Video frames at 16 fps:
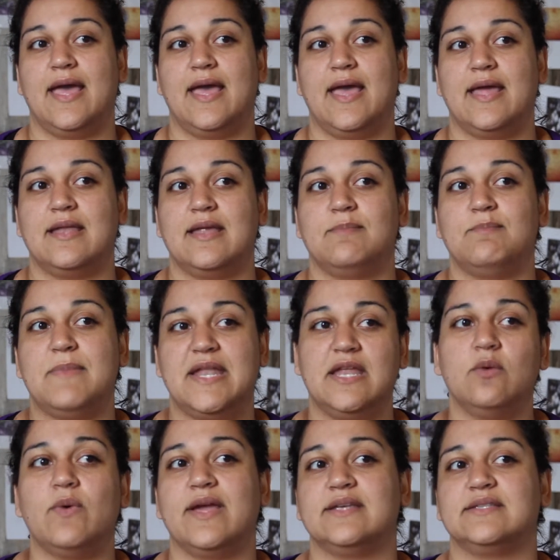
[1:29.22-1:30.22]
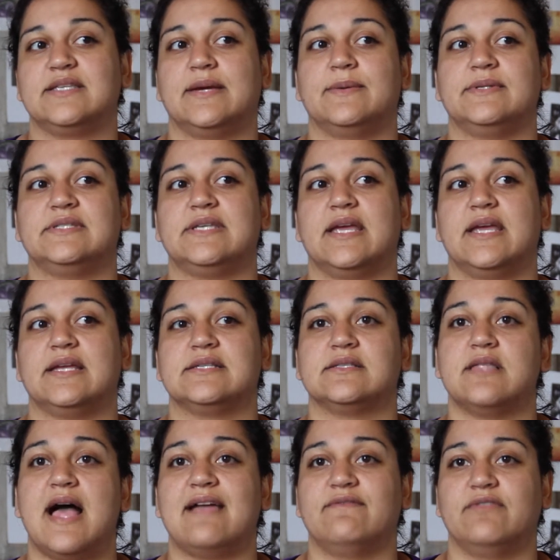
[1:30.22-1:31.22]
and in many ways I would say his
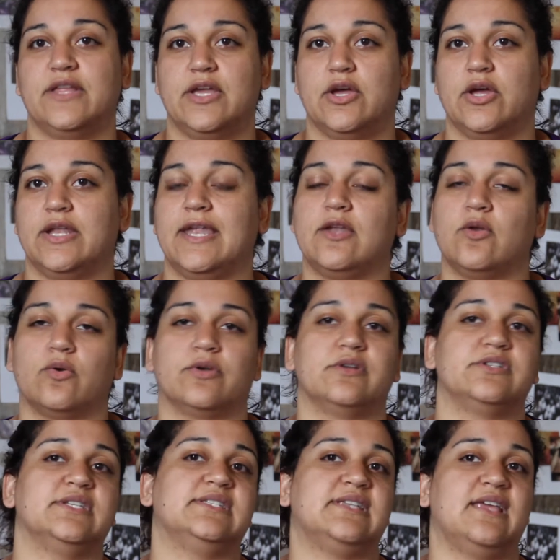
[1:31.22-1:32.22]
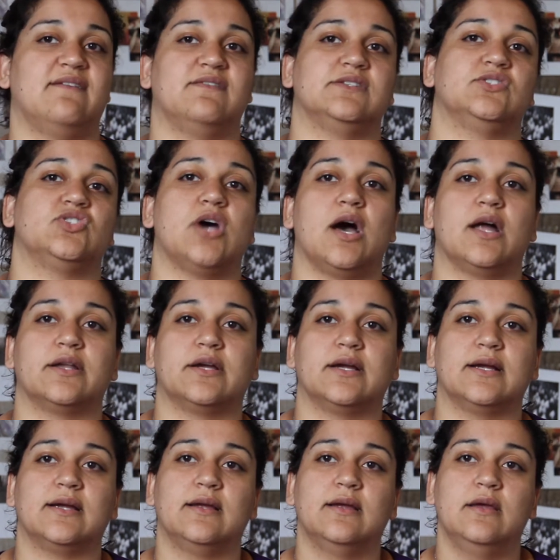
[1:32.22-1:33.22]
livelihood in order to save his
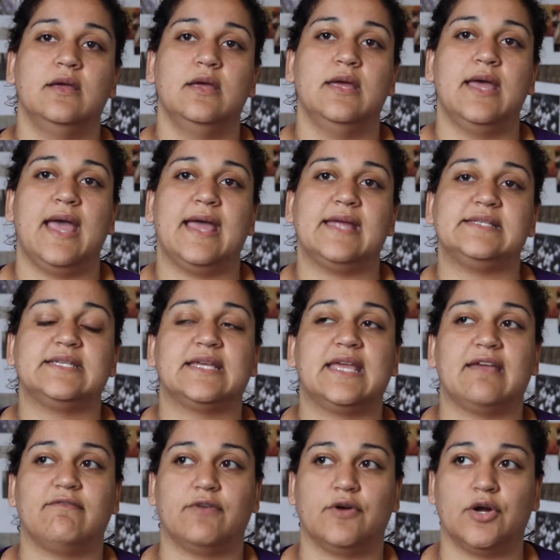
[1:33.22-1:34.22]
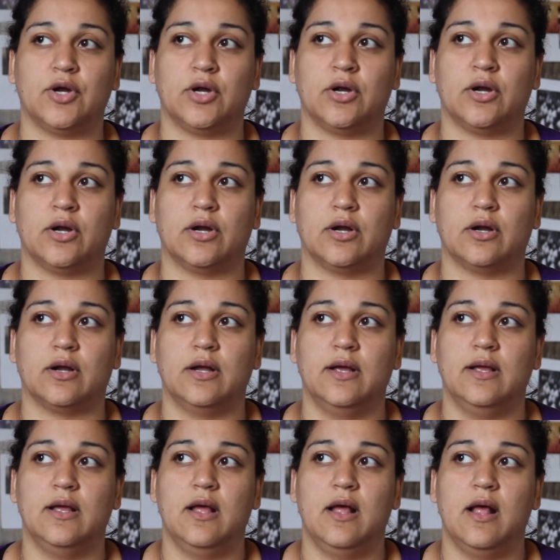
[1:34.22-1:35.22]
daughter and to give her
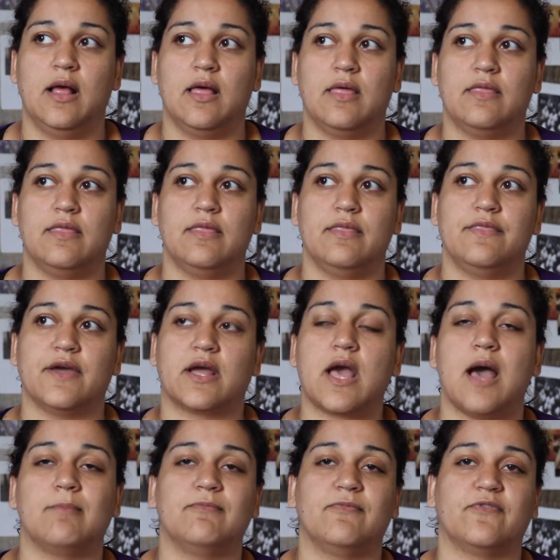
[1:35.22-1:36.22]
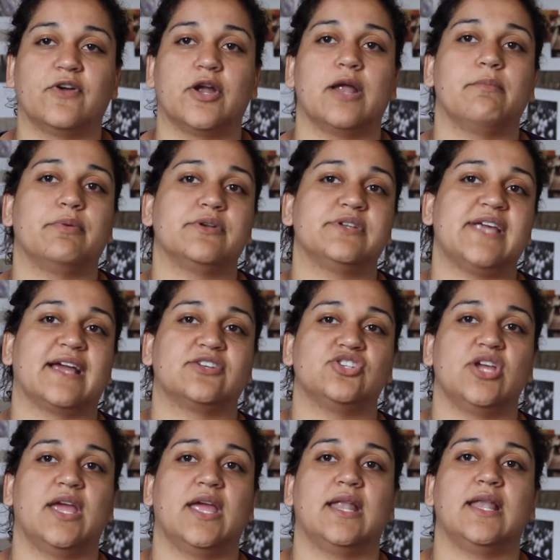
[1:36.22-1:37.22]
the comfort and
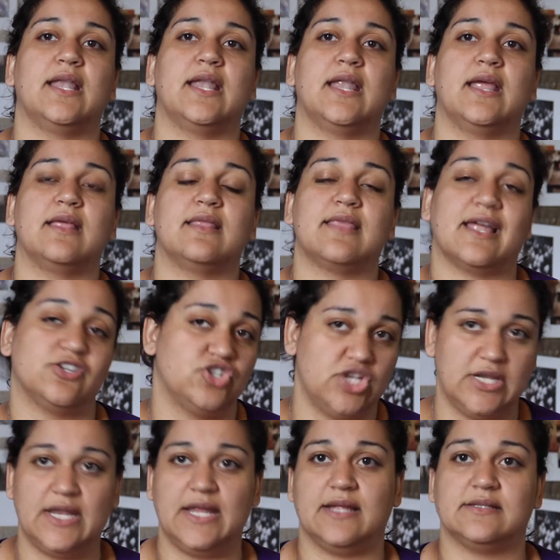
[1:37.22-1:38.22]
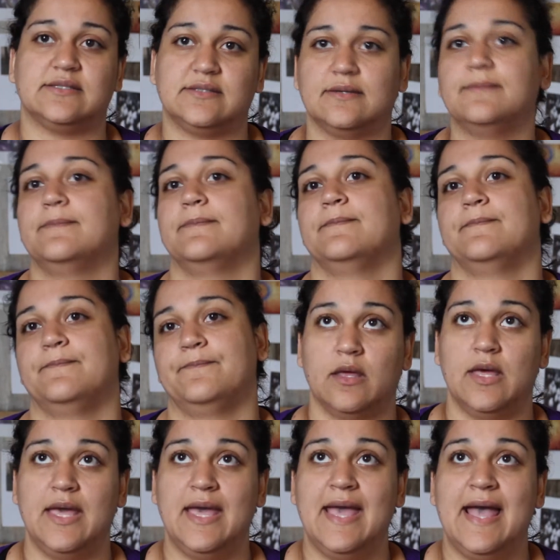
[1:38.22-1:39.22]
protection that she needs.
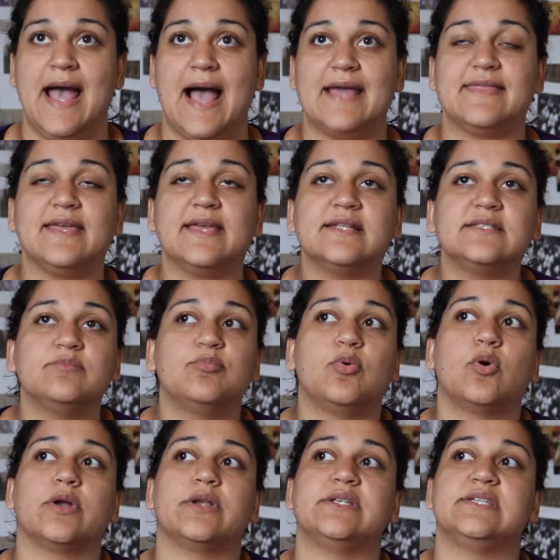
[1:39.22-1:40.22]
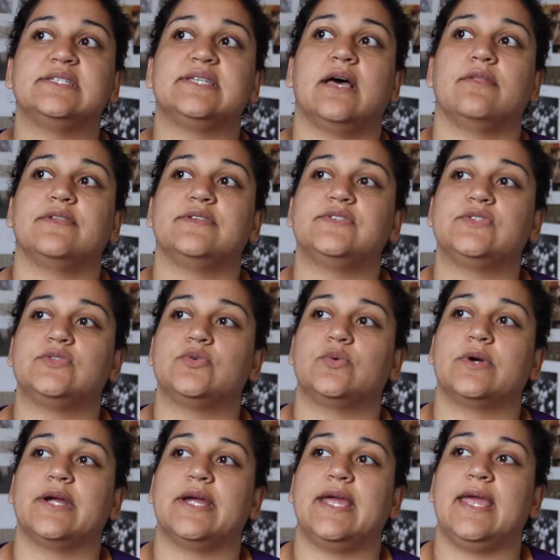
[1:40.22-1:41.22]
I think it's important to tell this
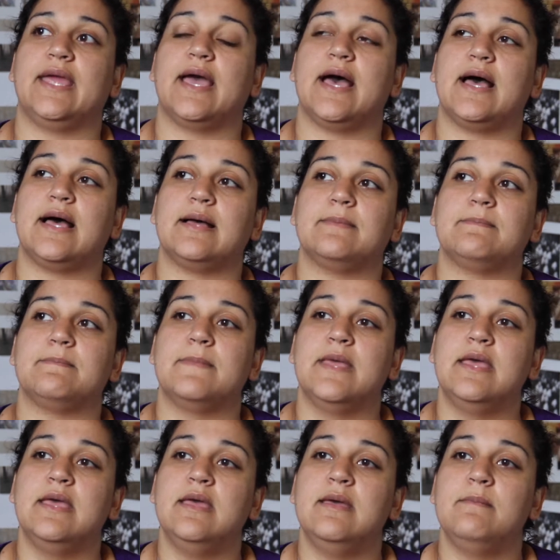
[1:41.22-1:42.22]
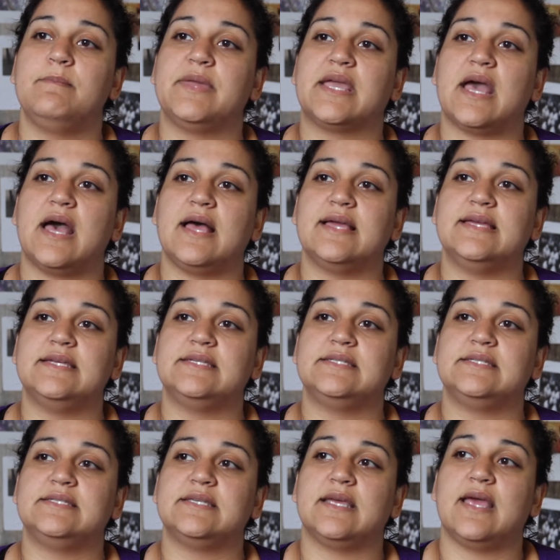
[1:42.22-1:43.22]
story
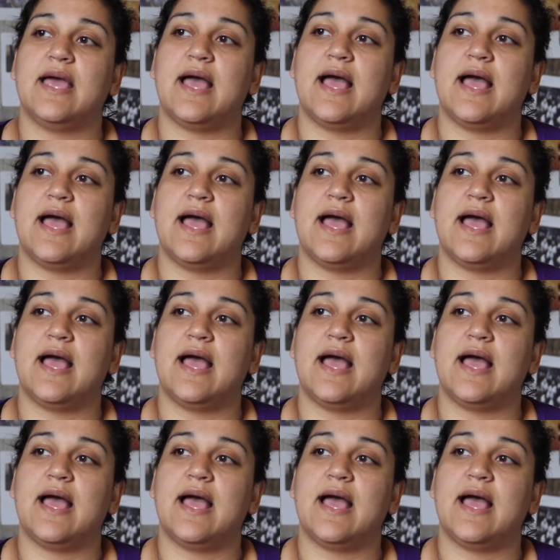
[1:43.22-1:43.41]
because,